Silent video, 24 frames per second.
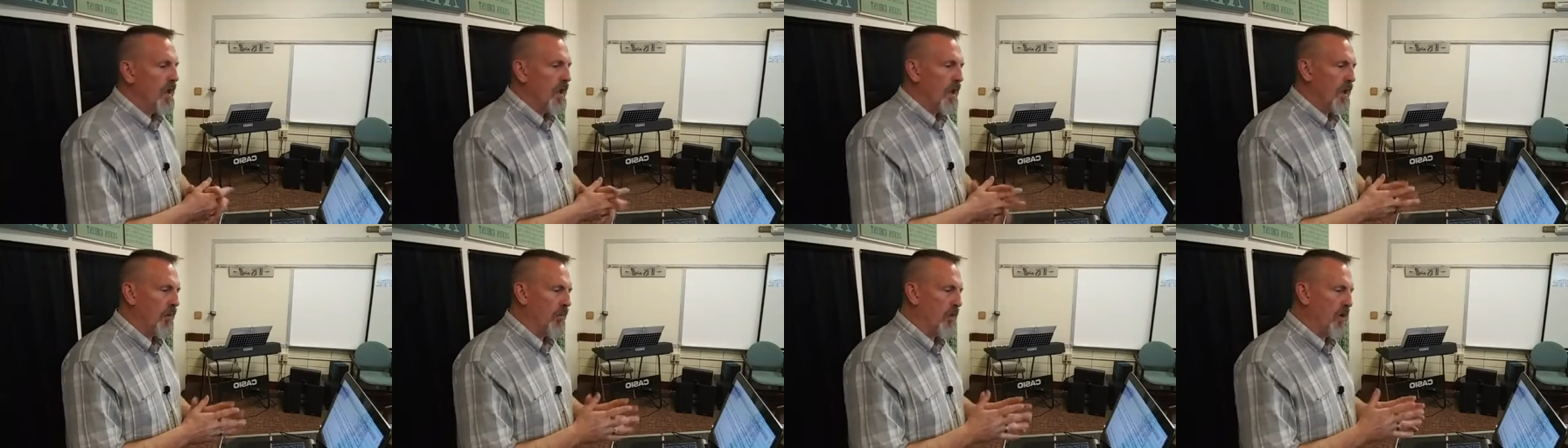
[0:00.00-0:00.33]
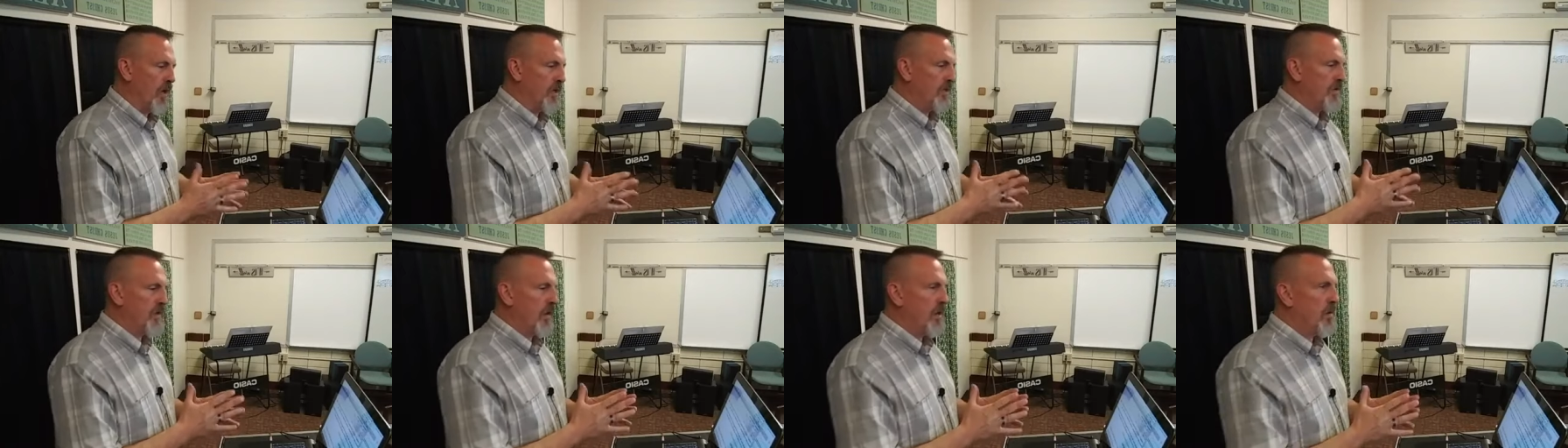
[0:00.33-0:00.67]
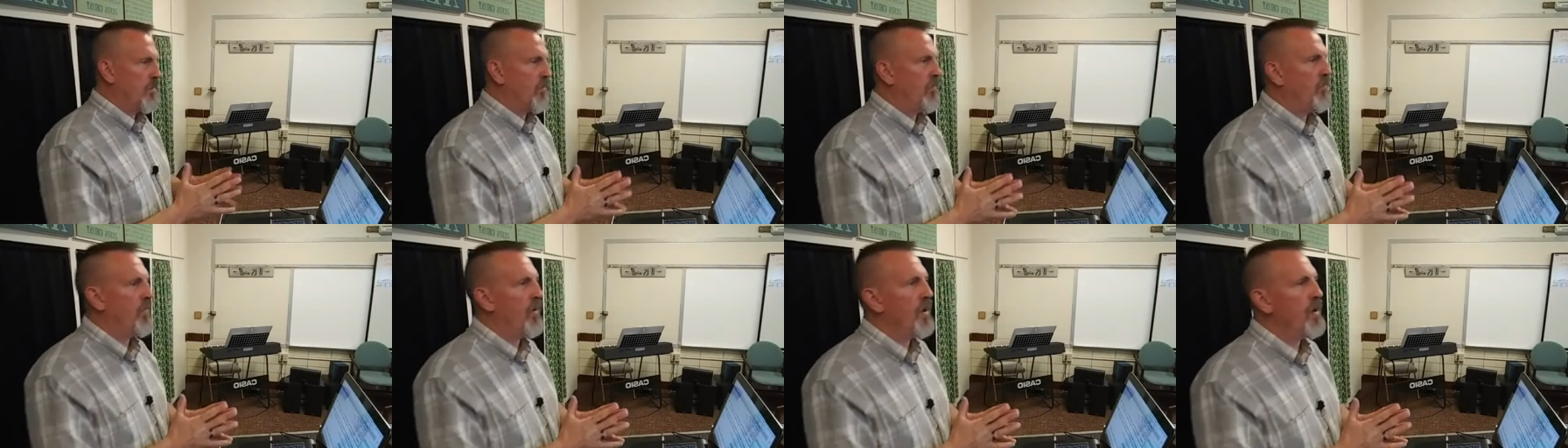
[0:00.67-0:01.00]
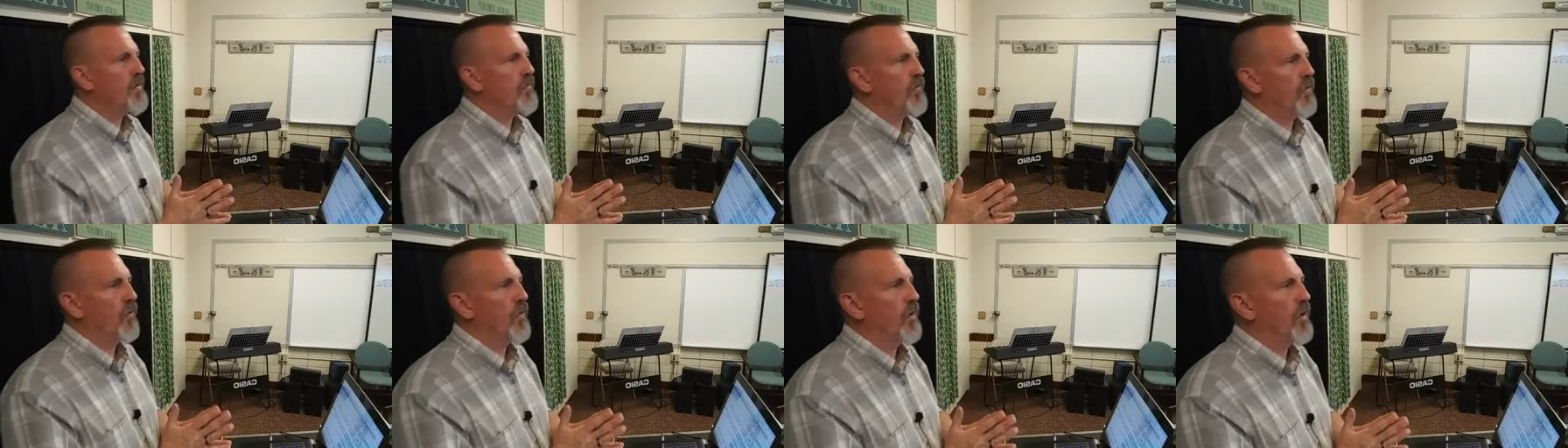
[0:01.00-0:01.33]
And when I say in
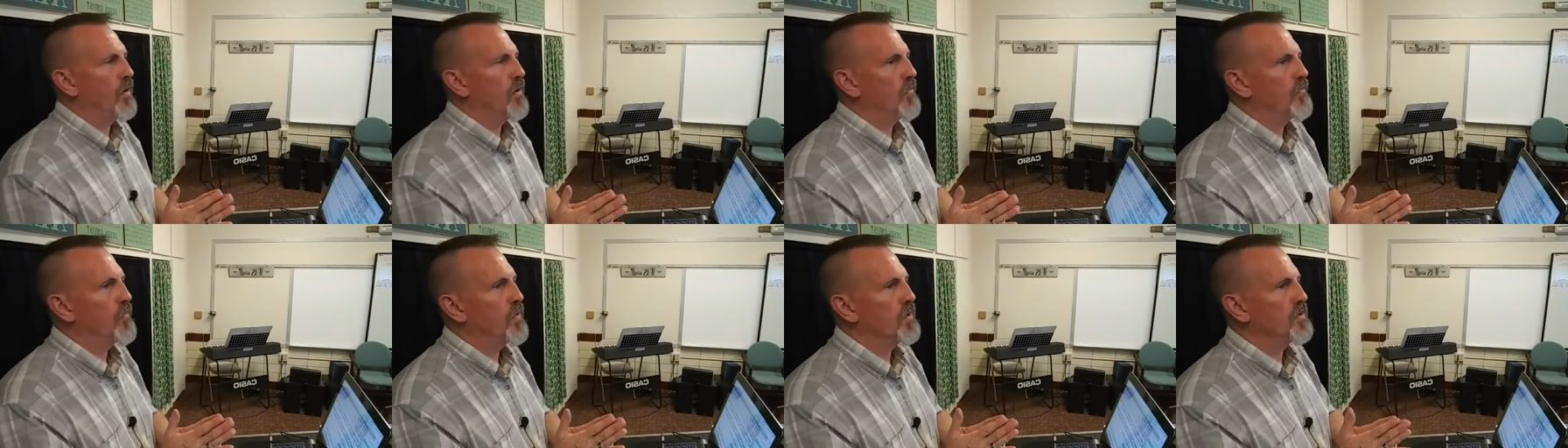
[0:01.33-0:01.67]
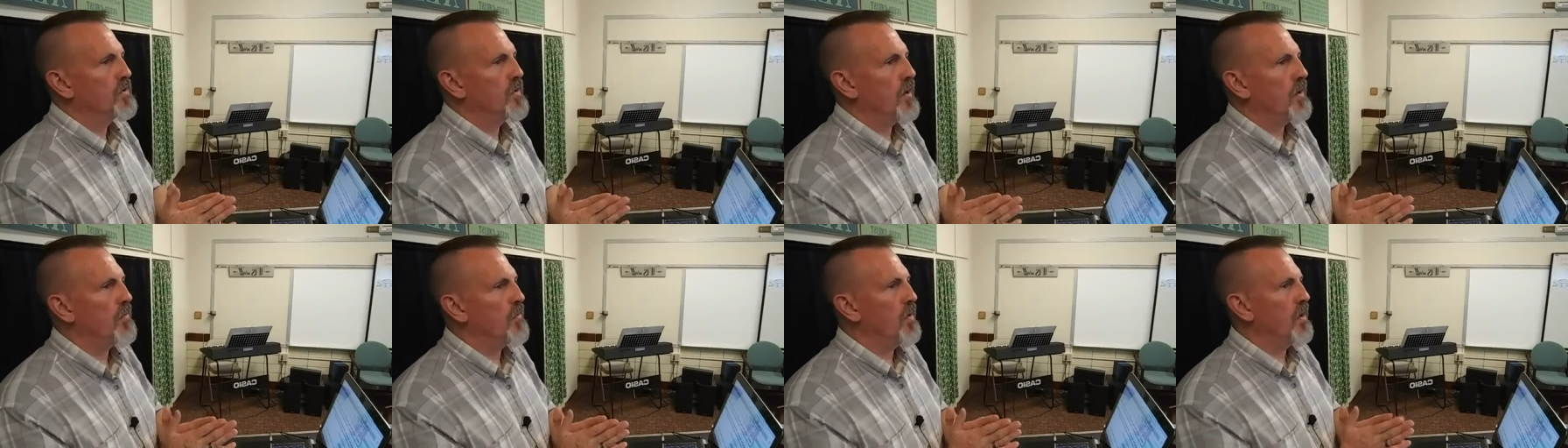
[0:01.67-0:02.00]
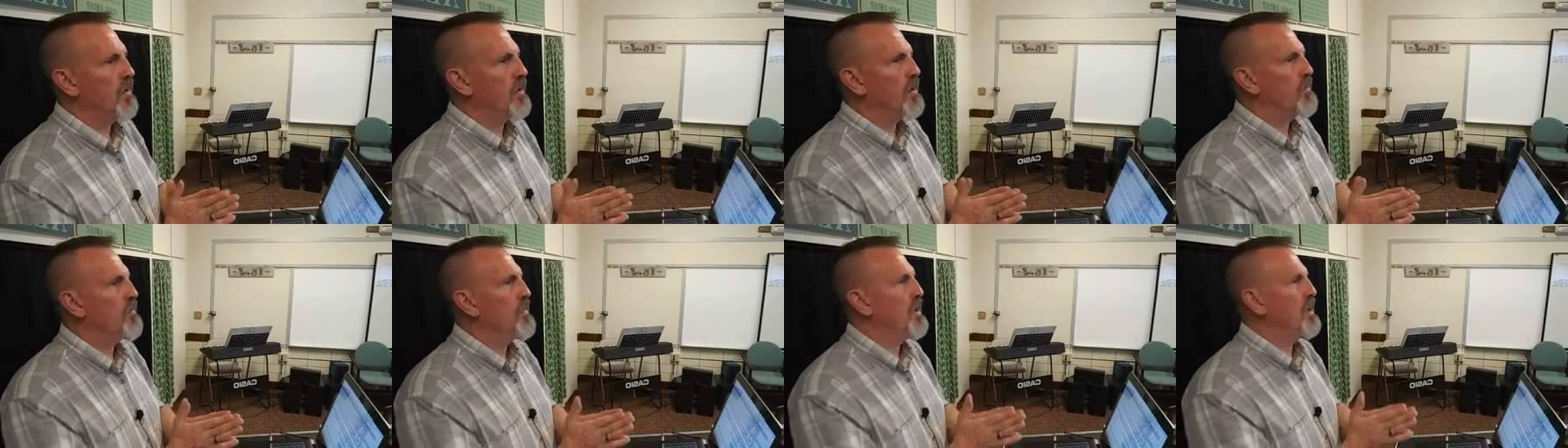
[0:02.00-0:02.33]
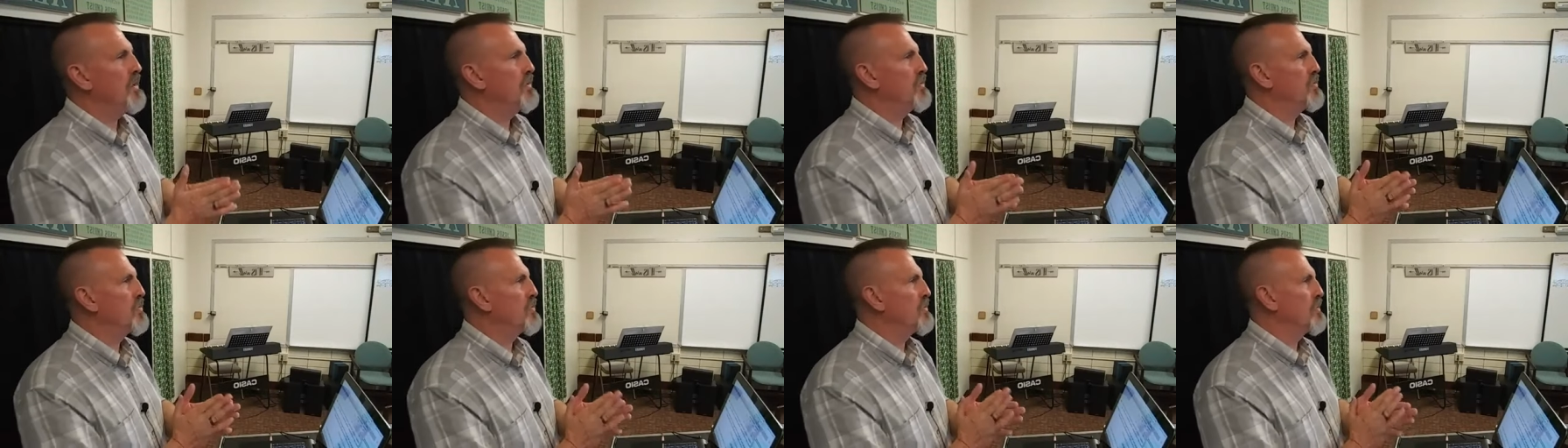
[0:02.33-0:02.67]
favor of, what's that mean? That
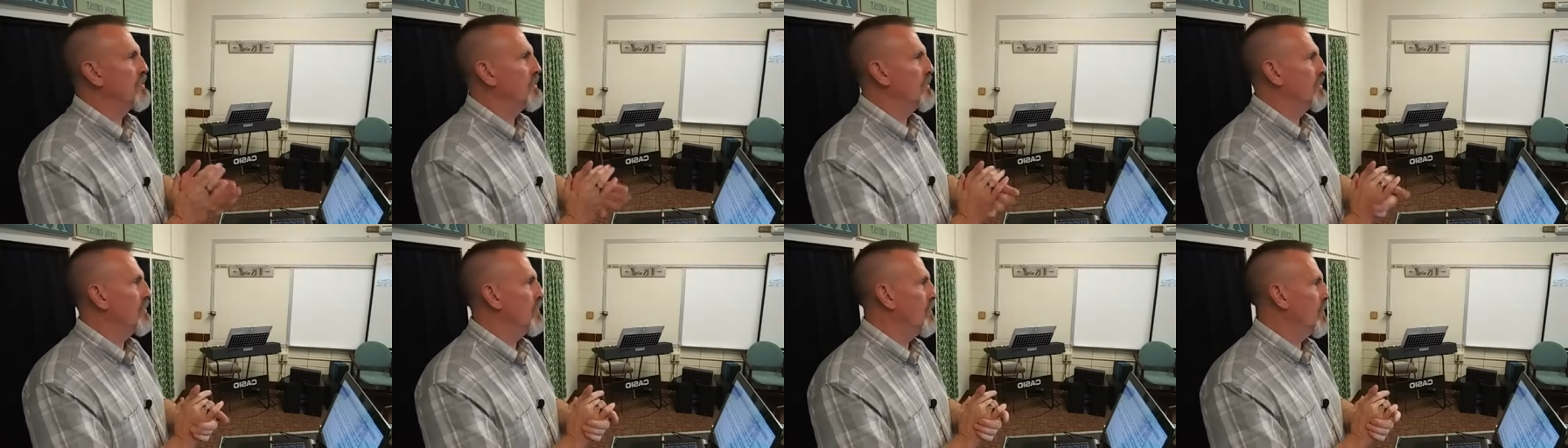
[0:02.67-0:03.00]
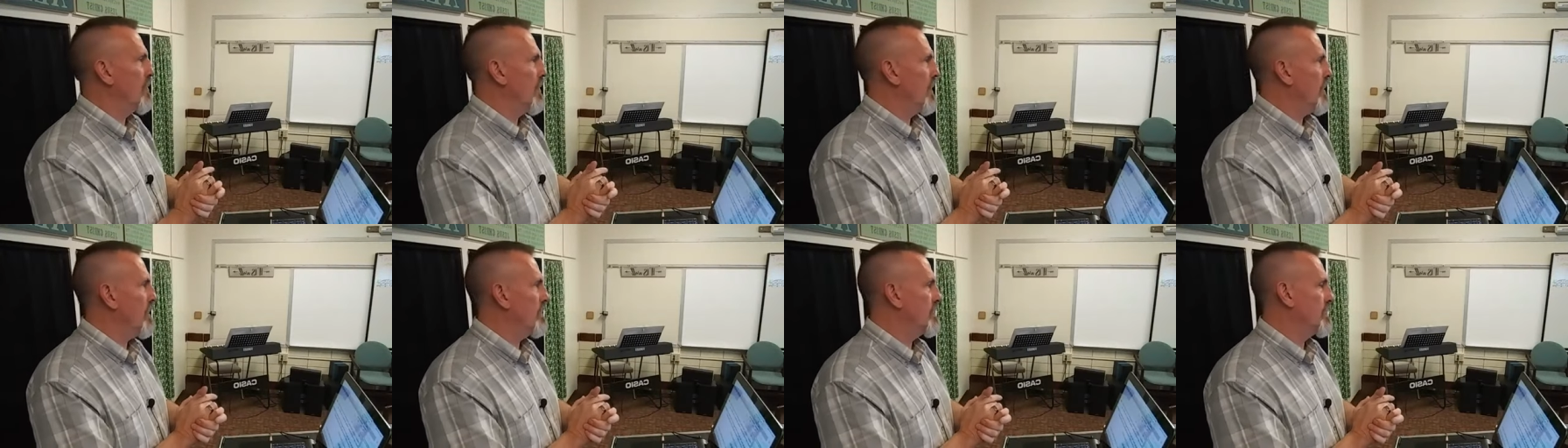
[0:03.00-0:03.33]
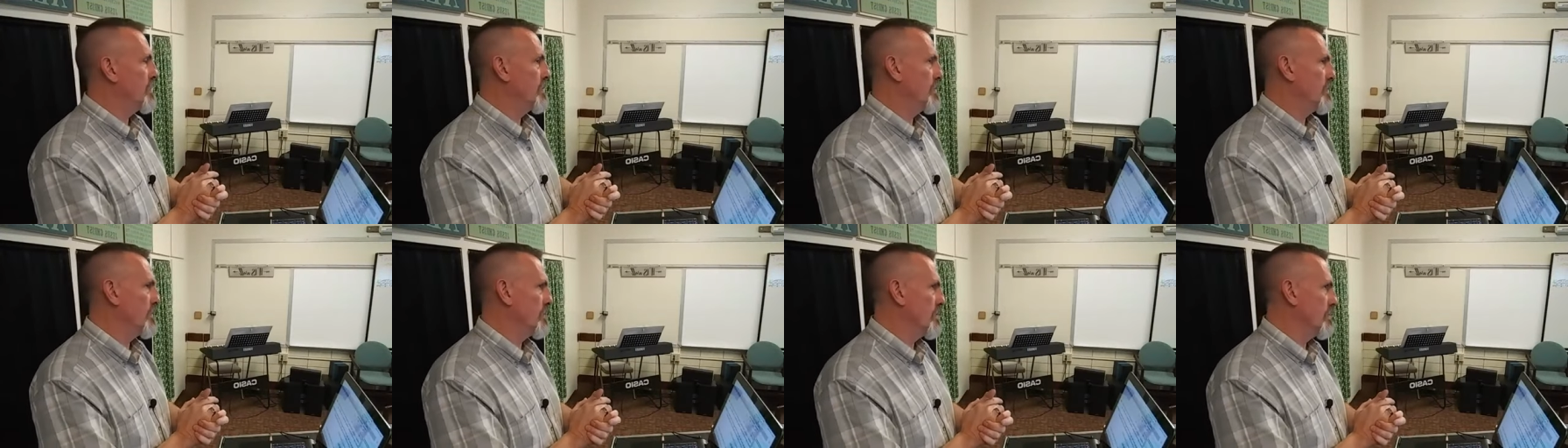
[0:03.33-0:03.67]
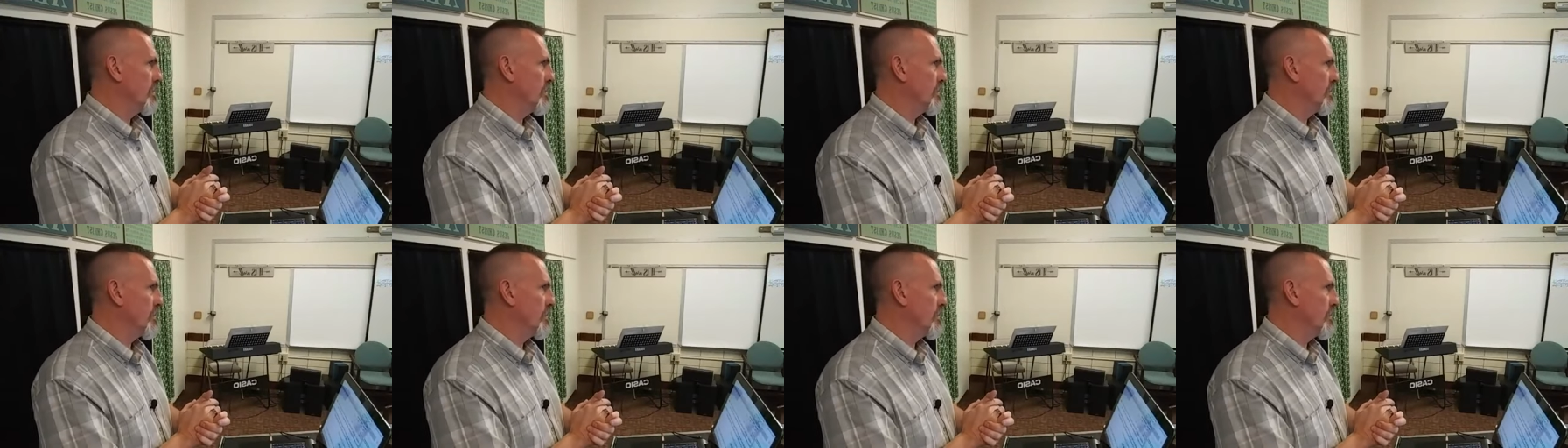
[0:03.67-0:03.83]
means grace.